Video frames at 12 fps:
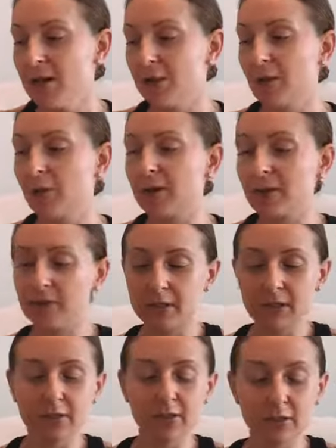You get one of the
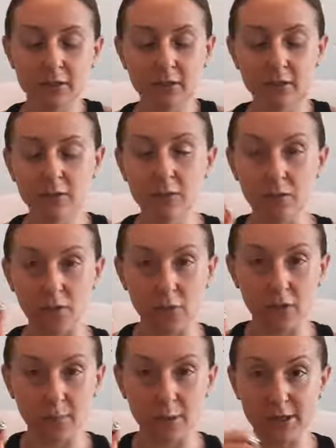little
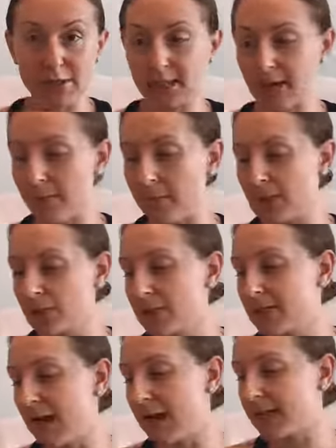roller balls, like I
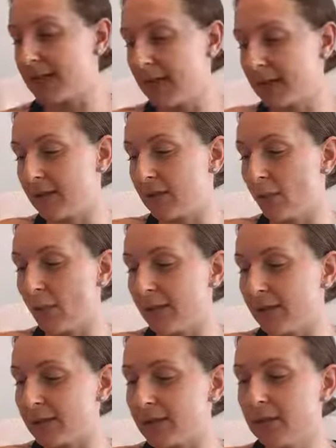mentioned, to add to any of the
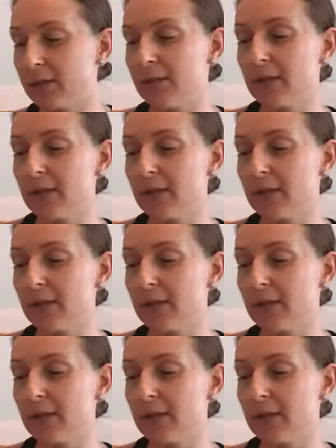oils.